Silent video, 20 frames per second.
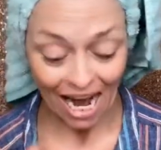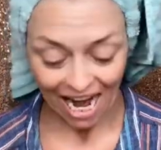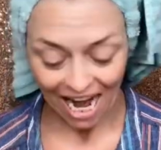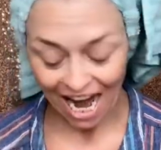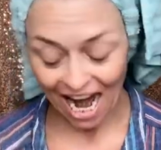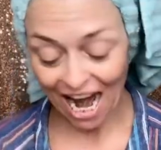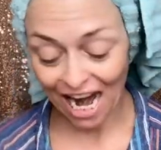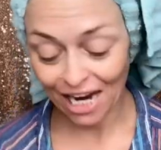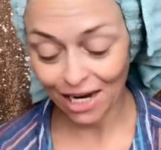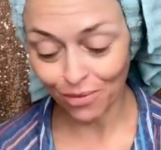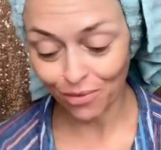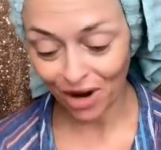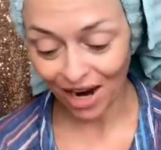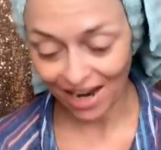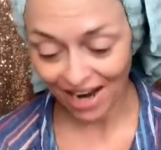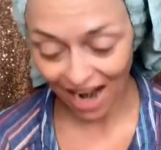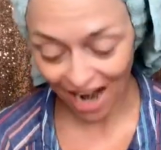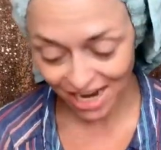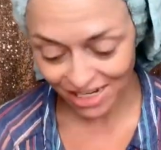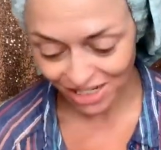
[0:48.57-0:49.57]

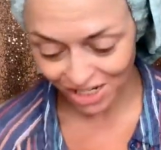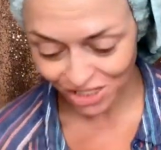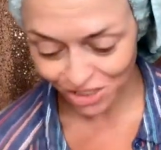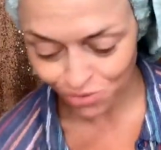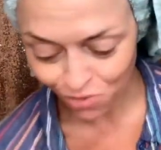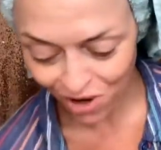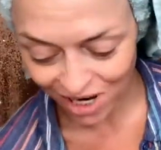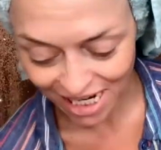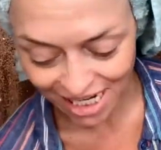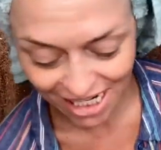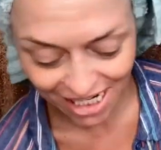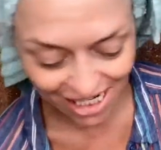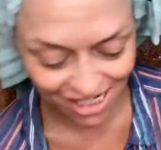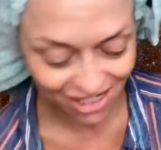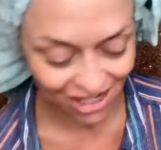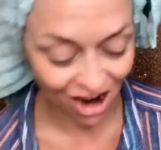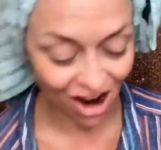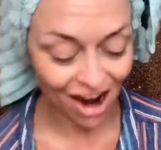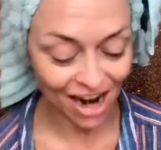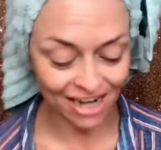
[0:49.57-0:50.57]
anyway, I just wanted to
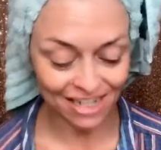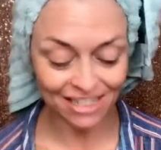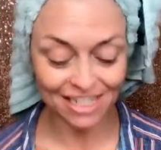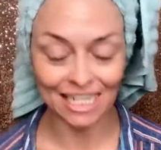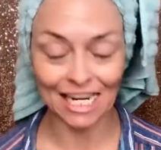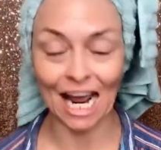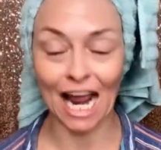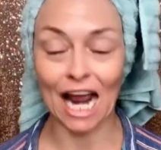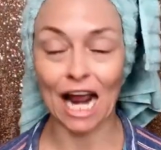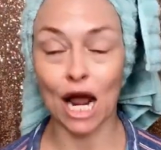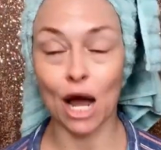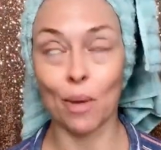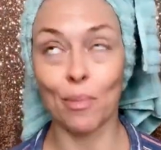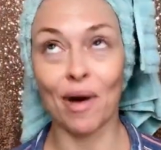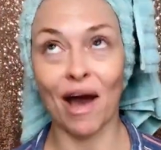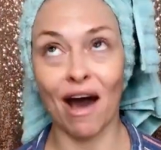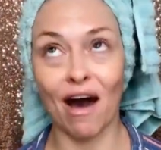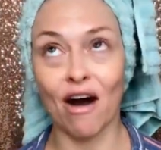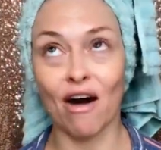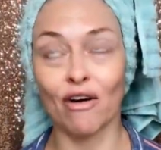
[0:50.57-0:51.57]
talk today
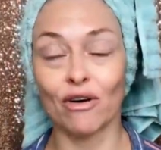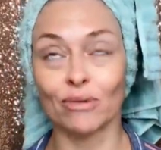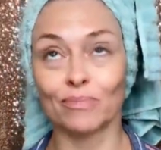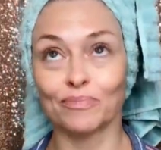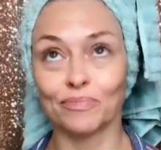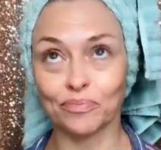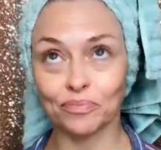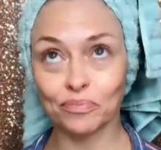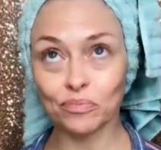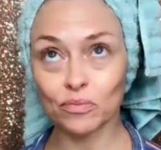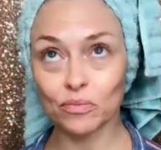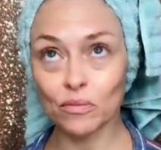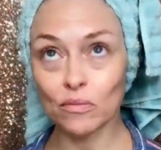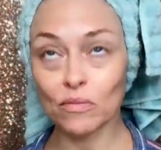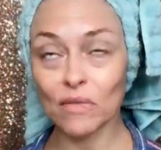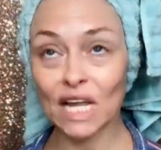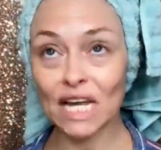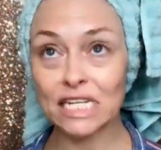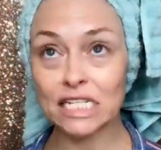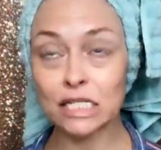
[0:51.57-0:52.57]
about
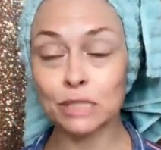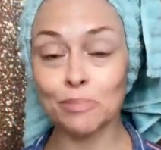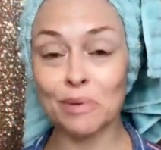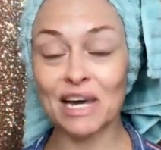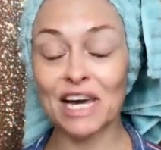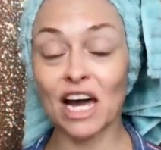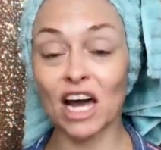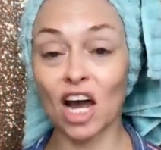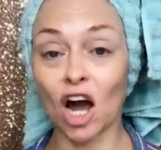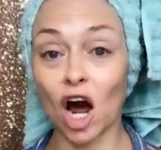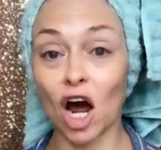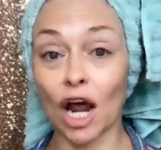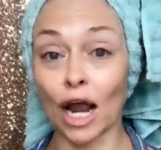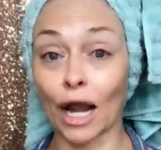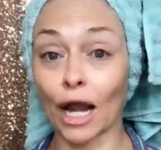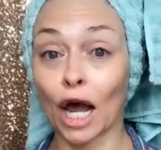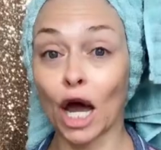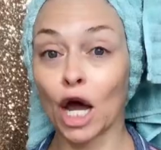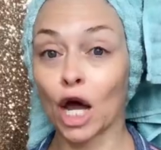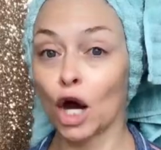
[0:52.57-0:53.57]
speaking
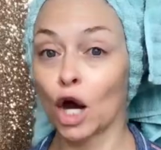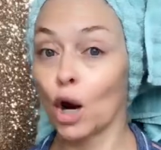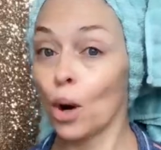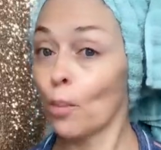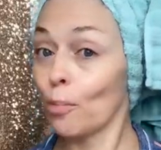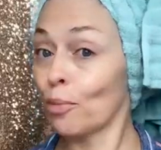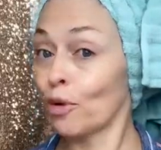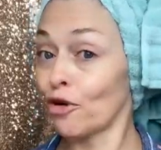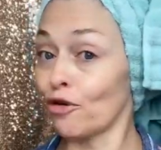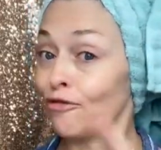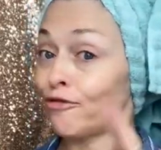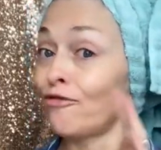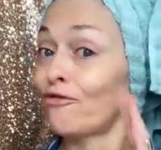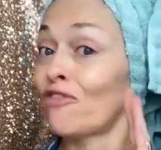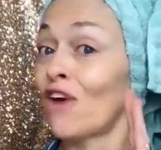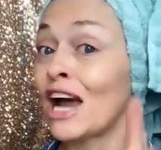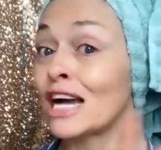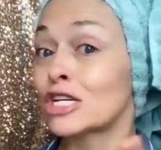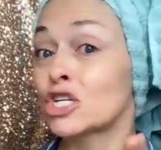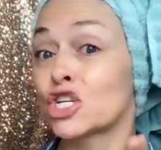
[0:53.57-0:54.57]
on
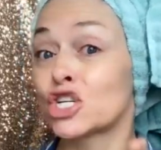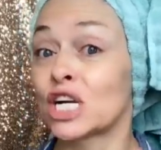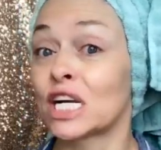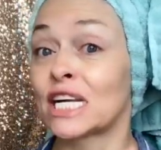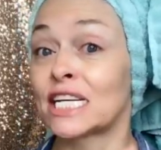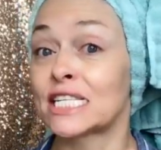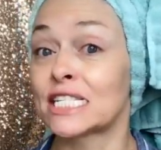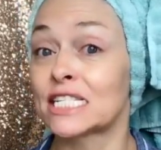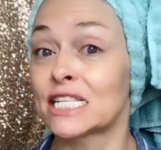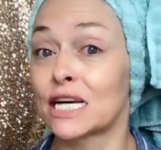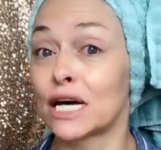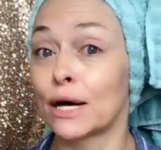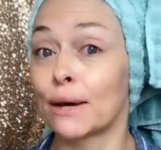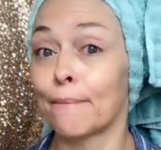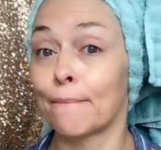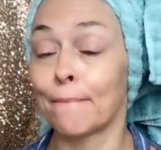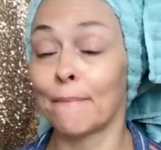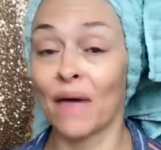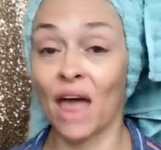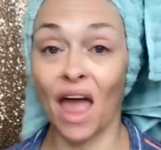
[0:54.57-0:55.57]

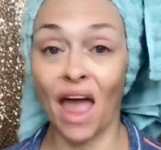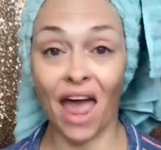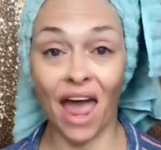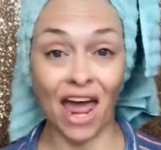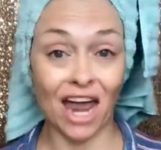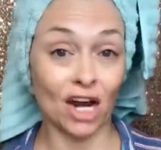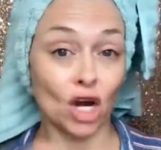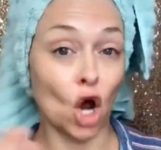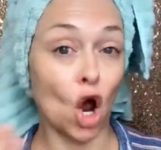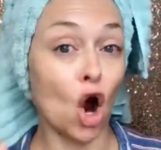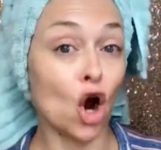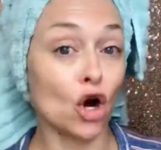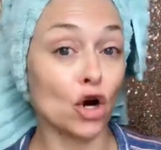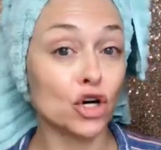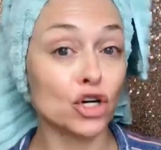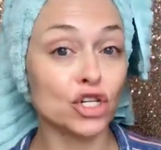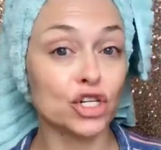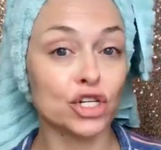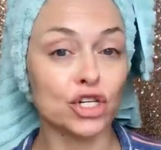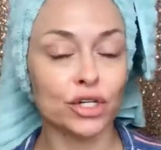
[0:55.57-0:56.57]
perfectionism and
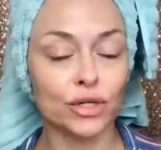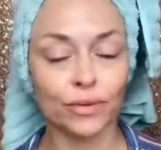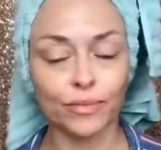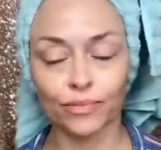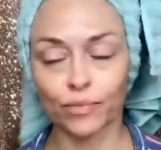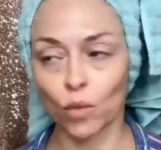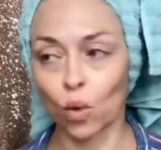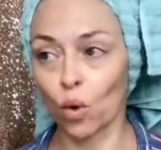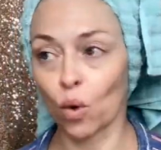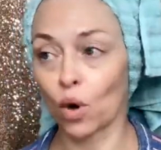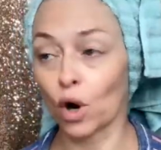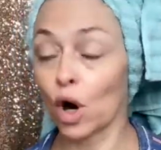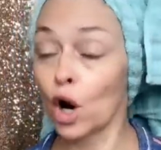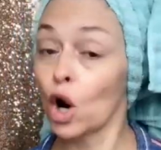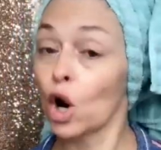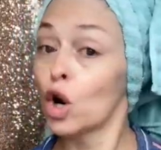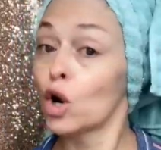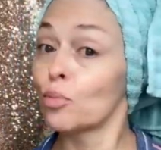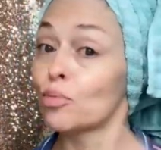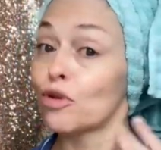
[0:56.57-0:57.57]
art, or
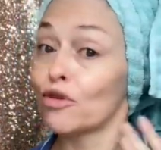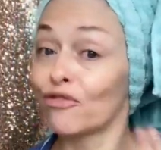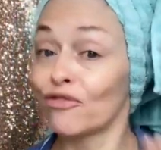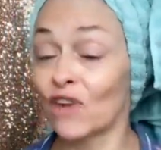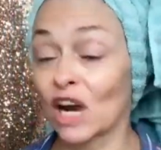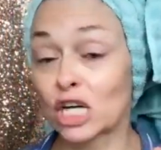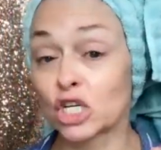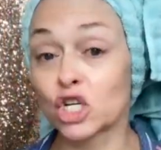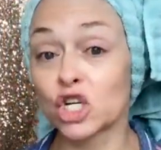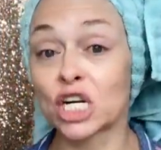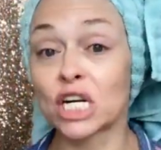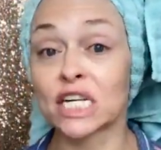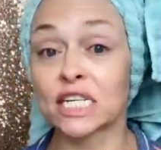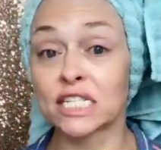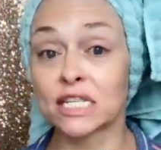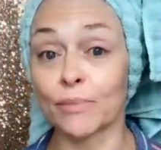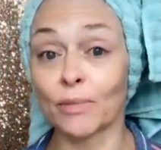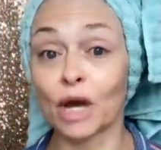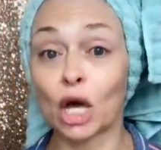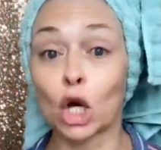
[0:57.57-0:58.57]

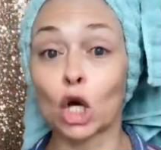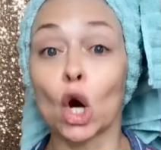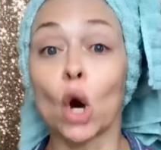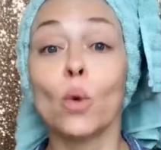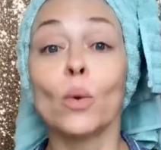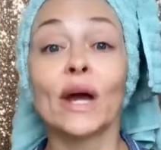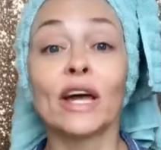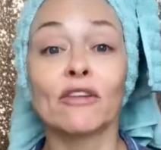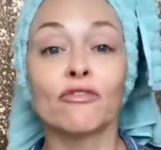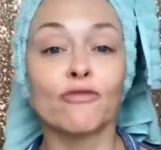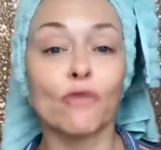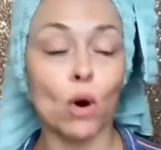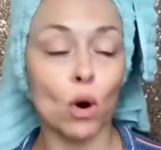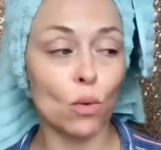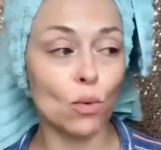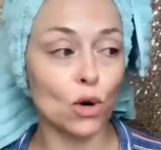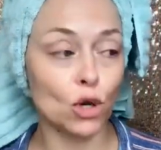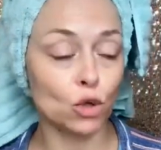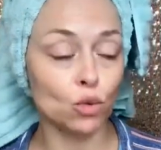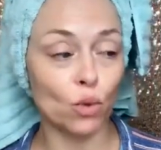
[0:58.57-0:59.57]
perfectionism and going
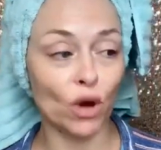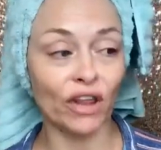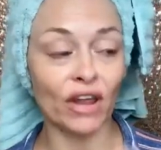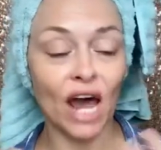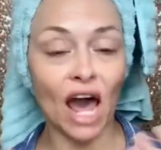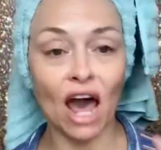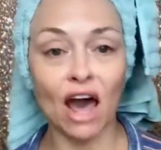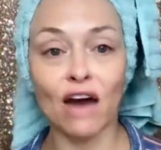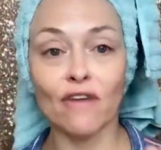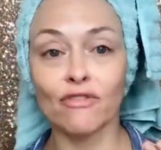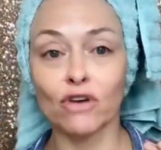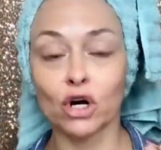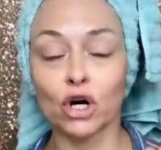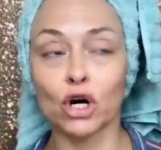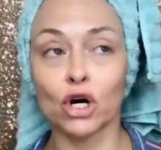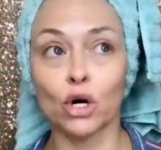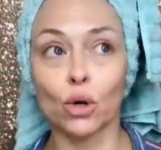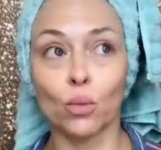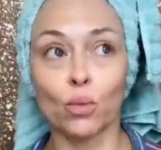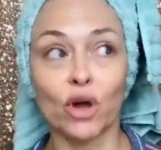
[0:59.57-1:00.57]
forward with
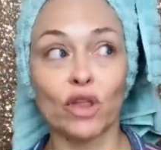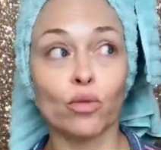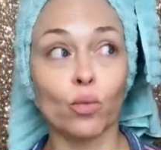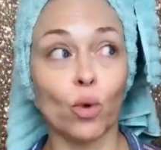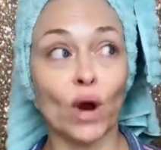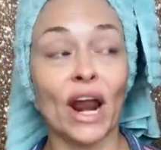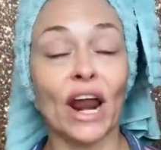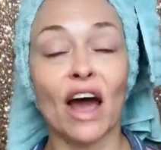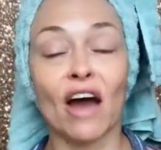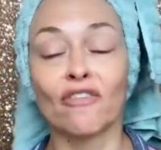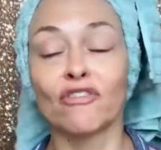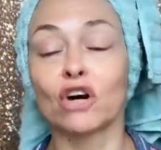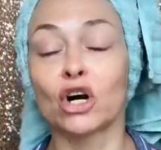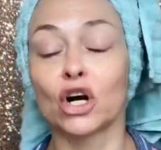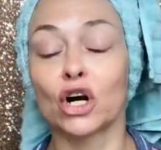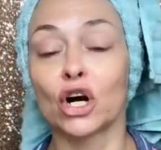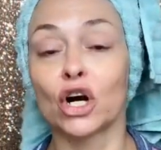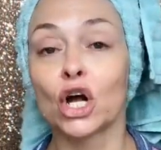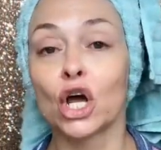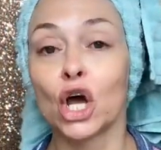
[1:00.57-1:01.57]

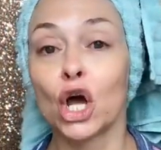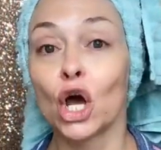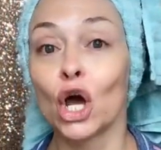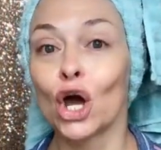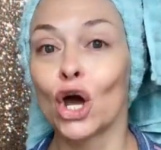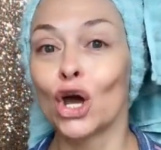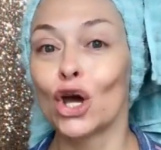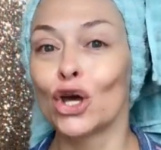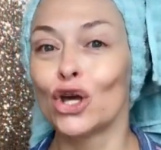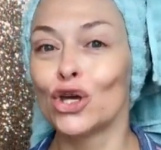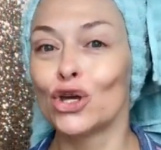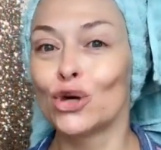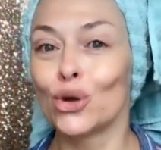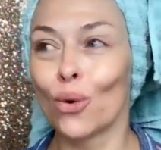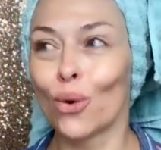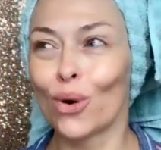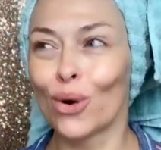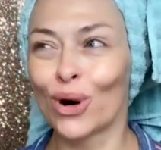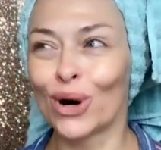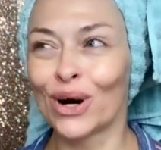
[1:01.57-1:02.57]
whatever
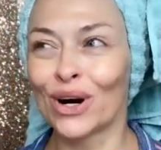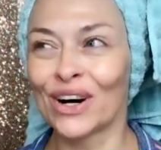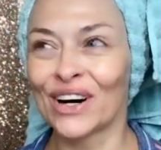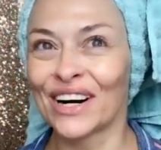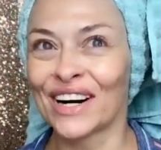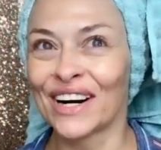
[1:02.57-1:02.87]
your